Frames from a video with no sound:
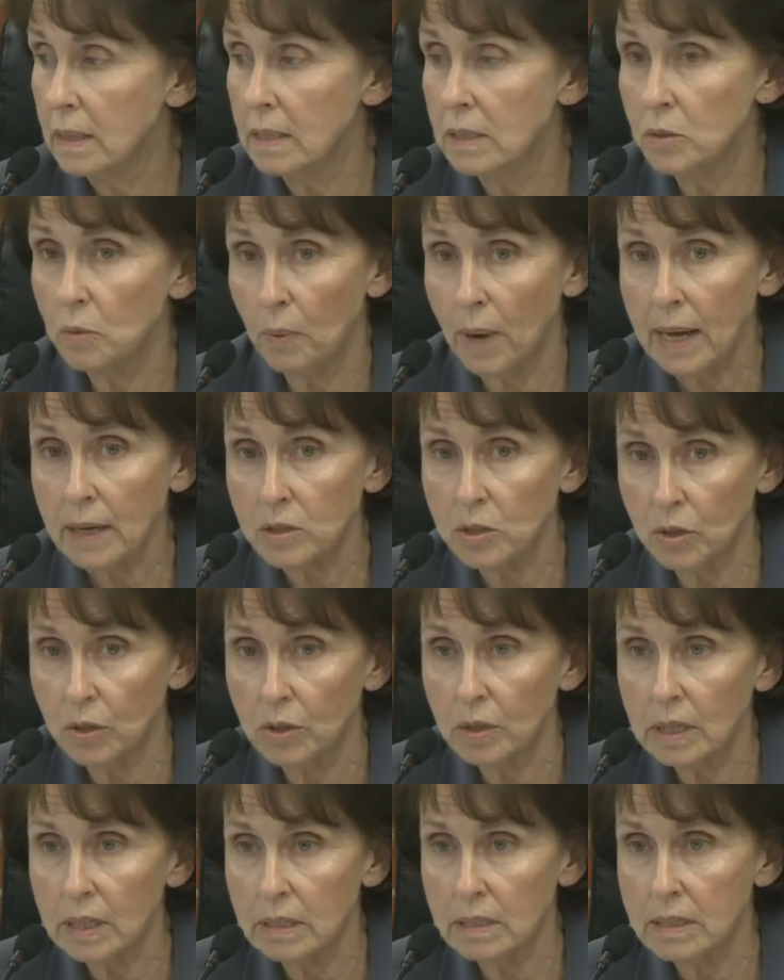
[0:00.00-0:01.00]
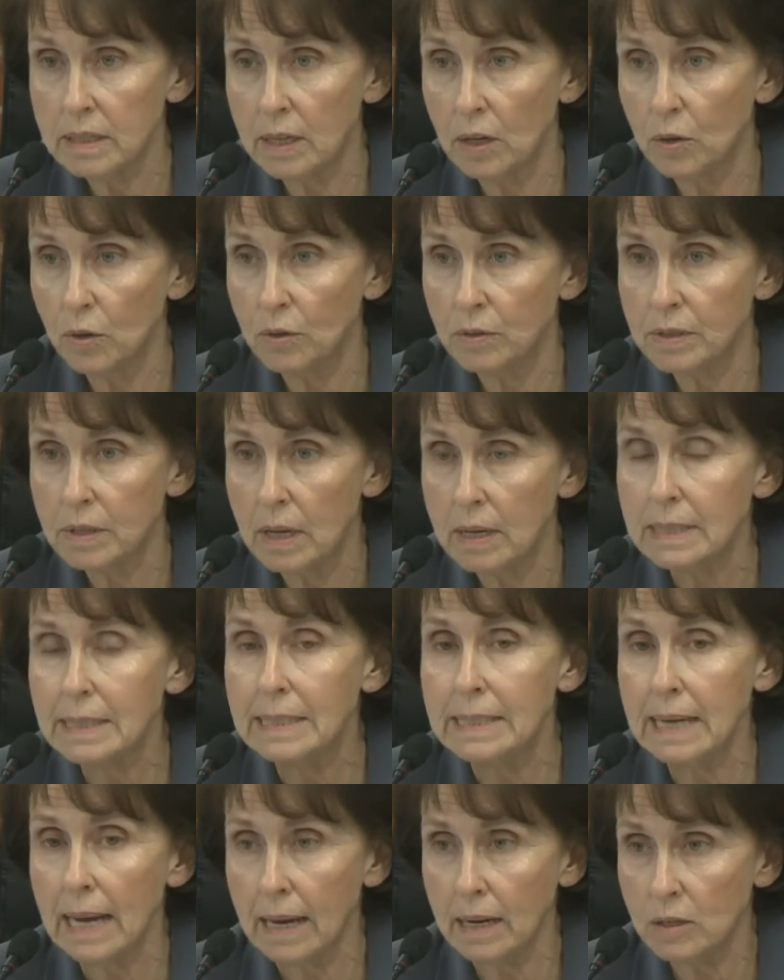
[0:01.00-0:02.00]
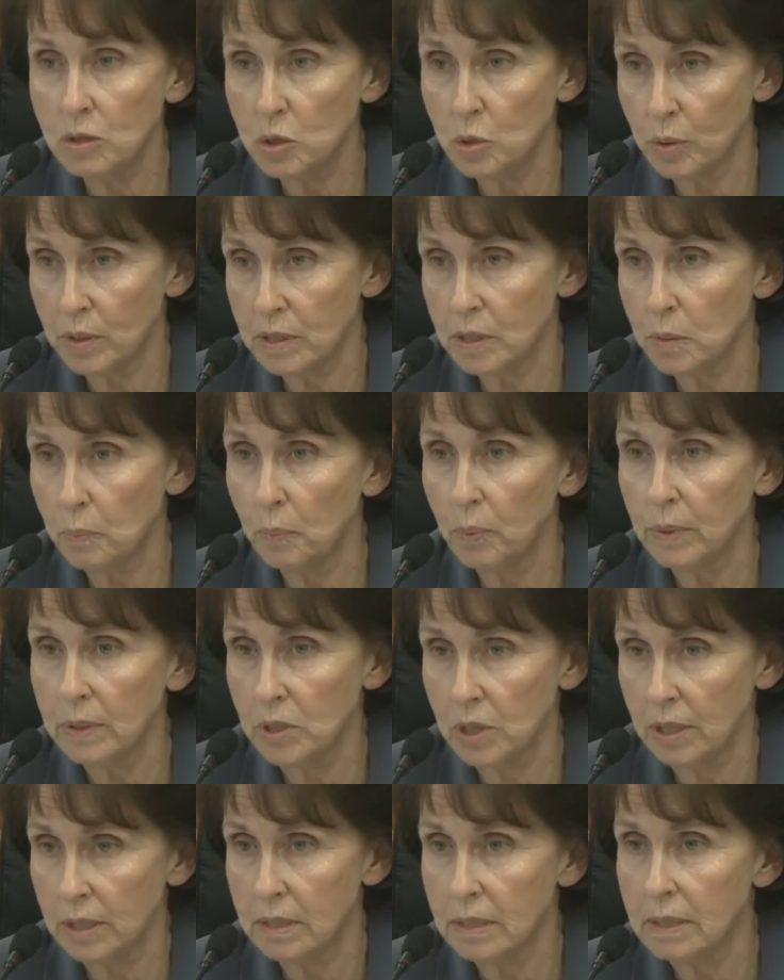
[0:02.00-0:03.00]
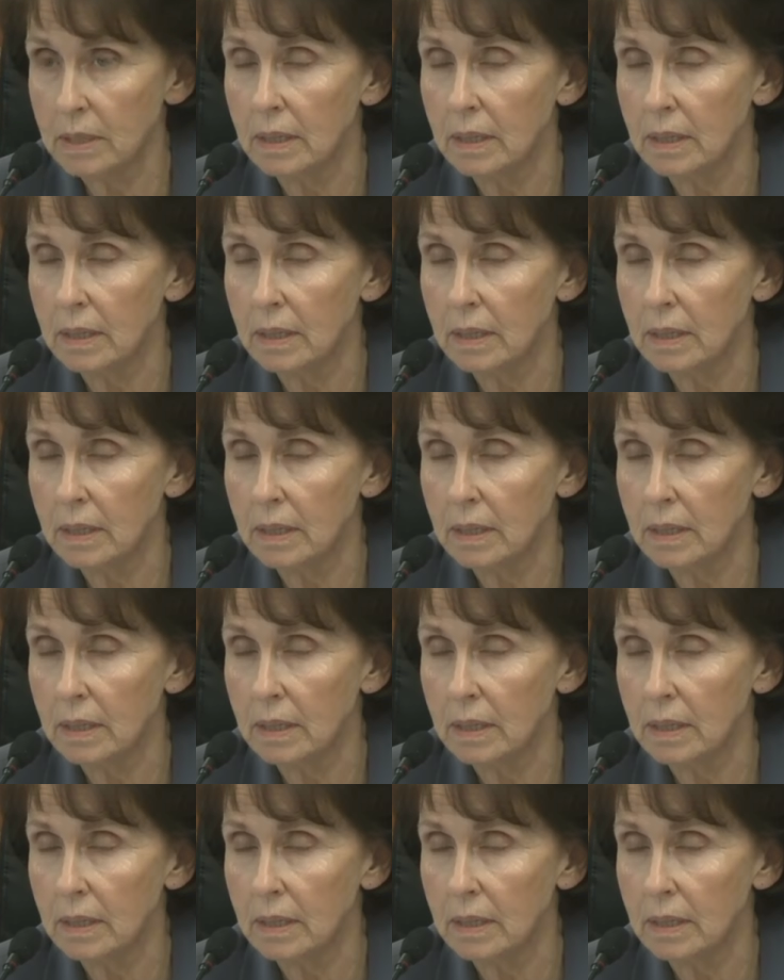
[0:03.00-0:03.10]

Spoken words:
the director considers dangerous bridges